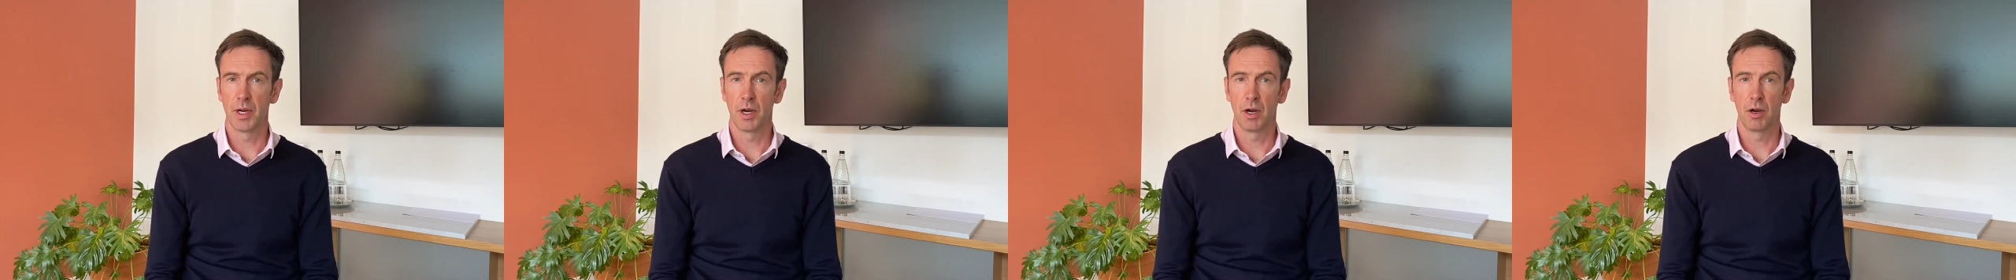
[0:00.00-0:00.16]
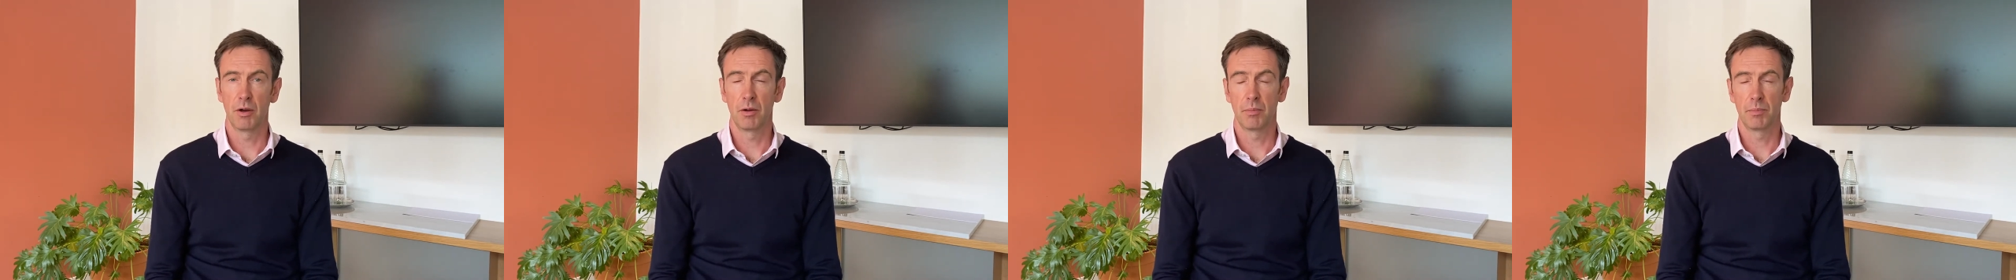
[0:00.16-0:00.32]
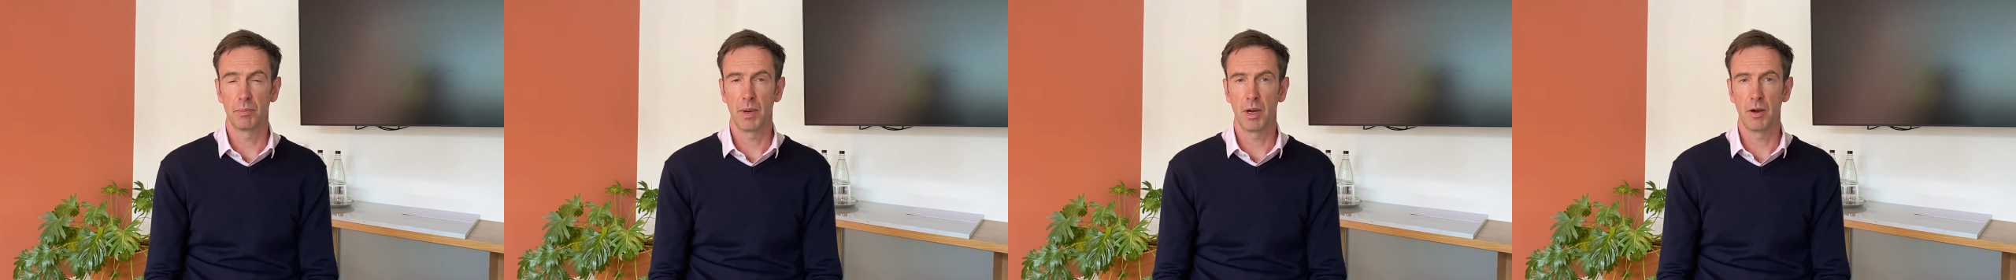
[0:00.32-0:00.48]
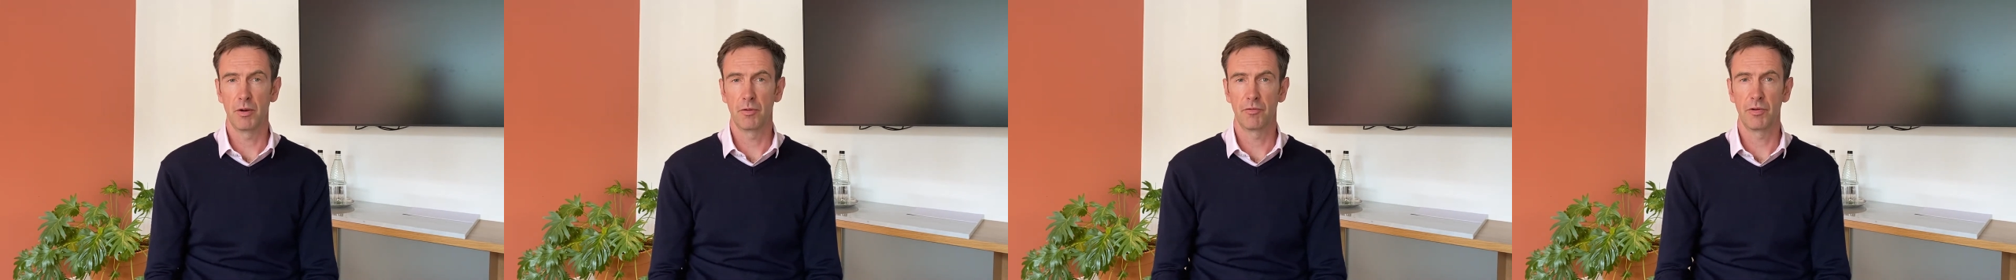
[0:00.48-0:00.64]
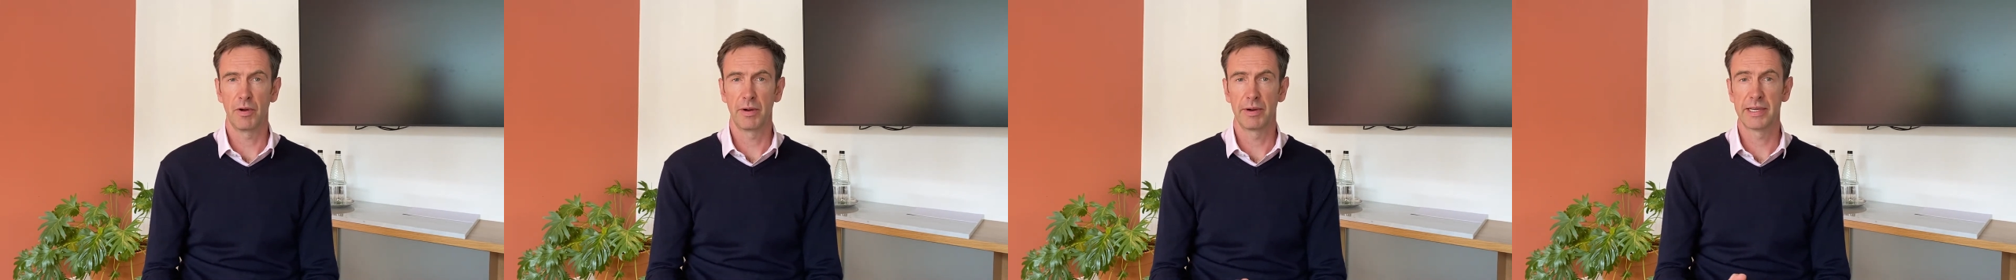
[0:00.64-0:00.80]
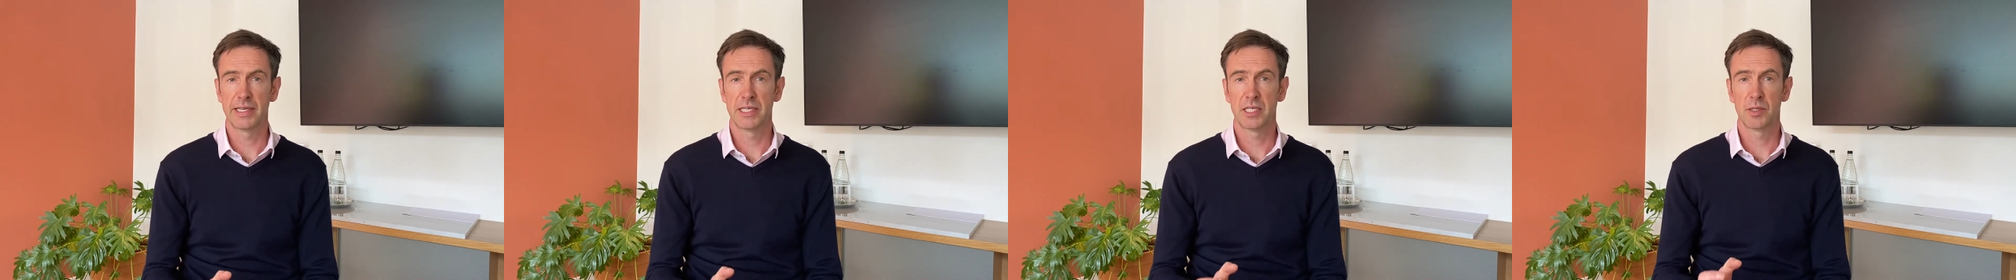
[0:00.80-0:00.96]
are
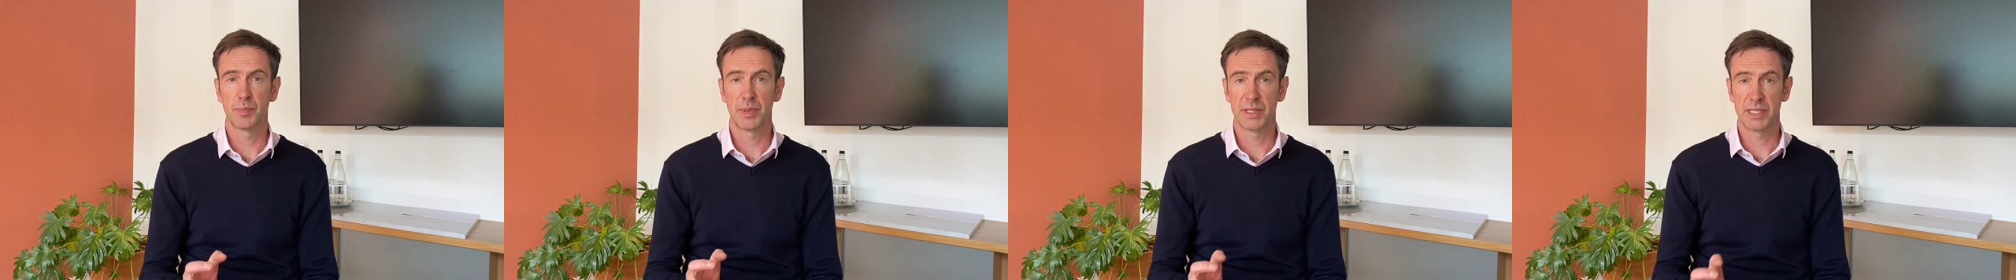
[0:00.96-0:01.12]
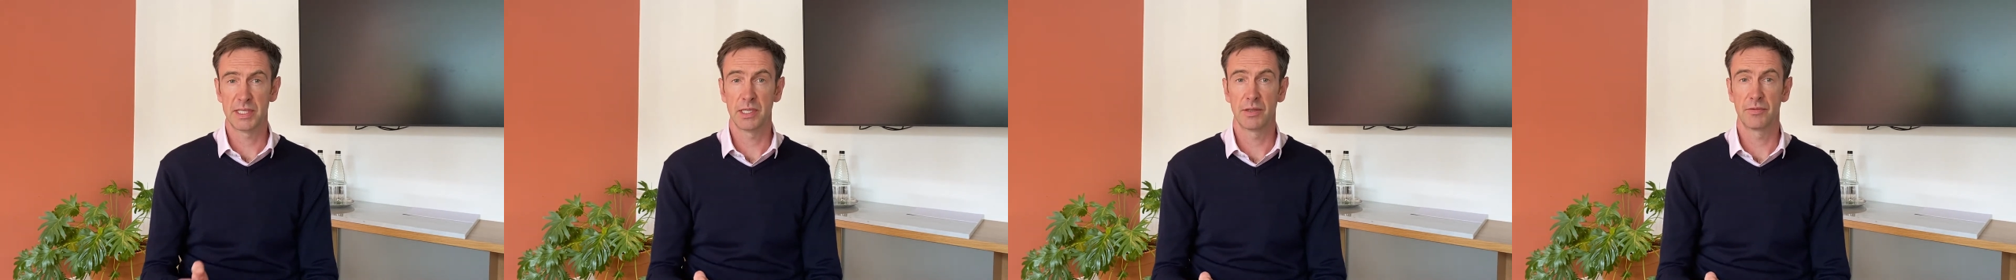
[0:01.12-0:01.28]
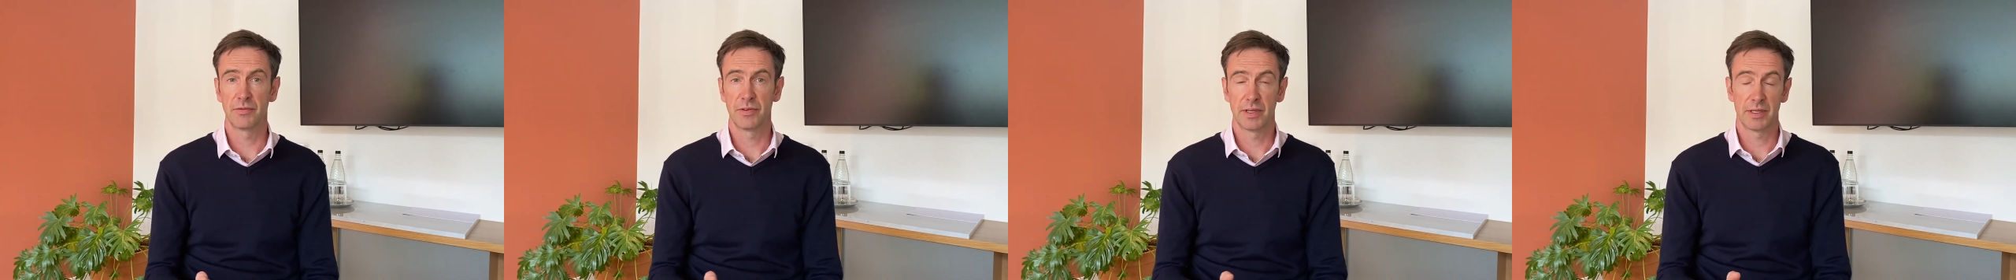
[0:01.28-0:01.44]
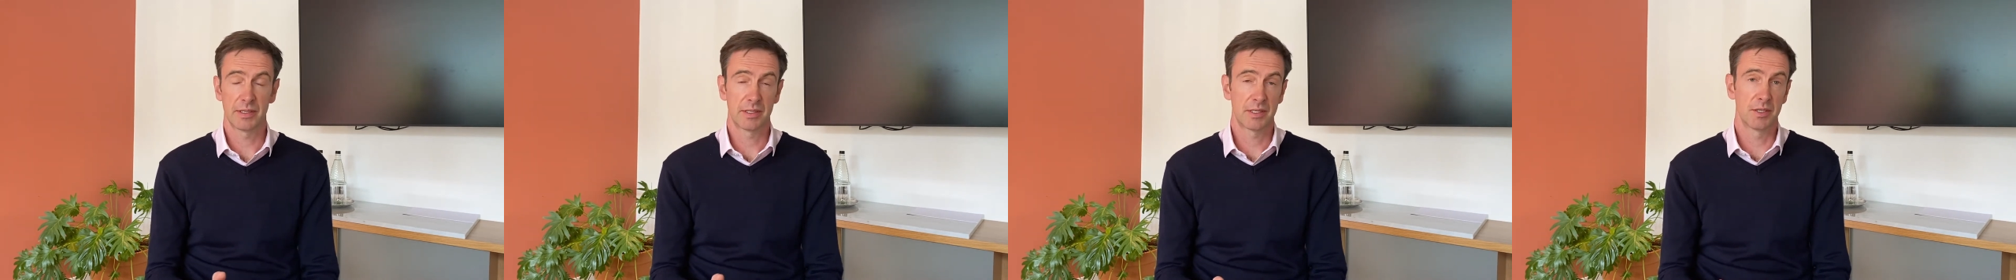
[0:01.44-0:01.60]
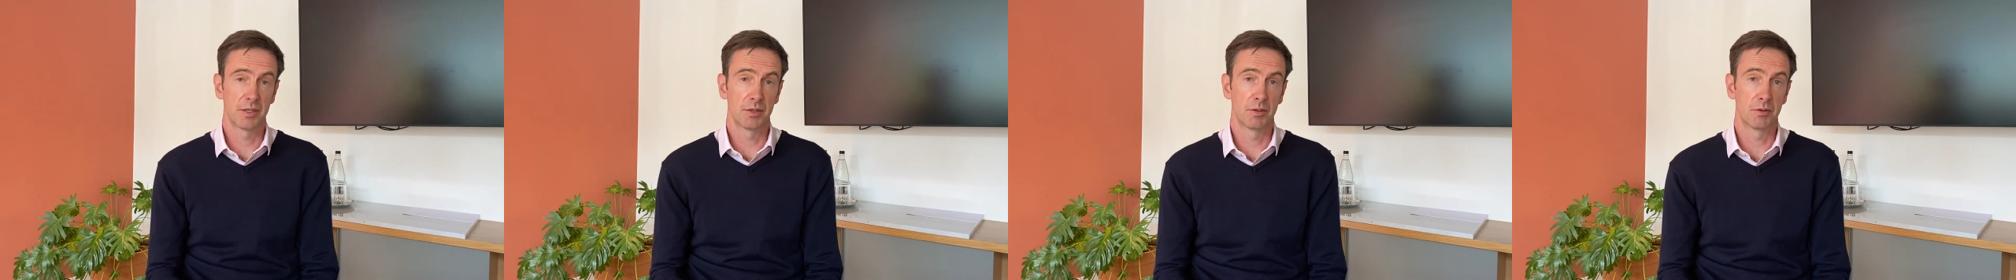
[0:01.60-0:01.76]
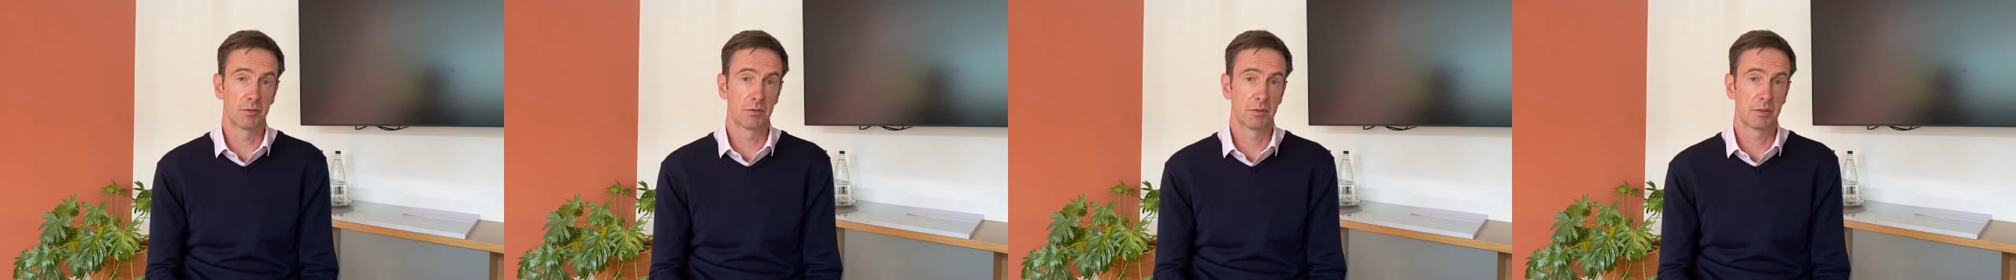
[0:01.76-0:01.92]
very specific
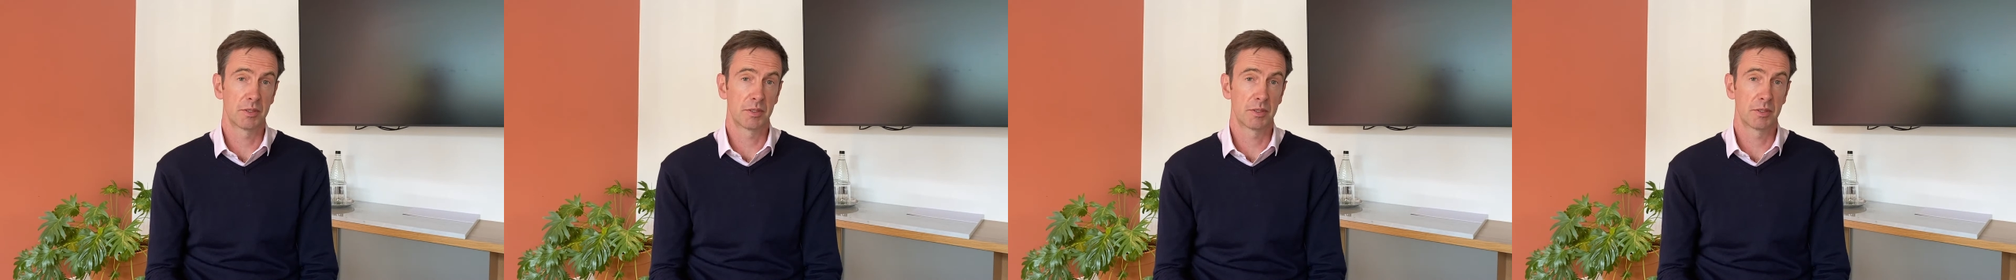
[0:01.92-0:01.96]
to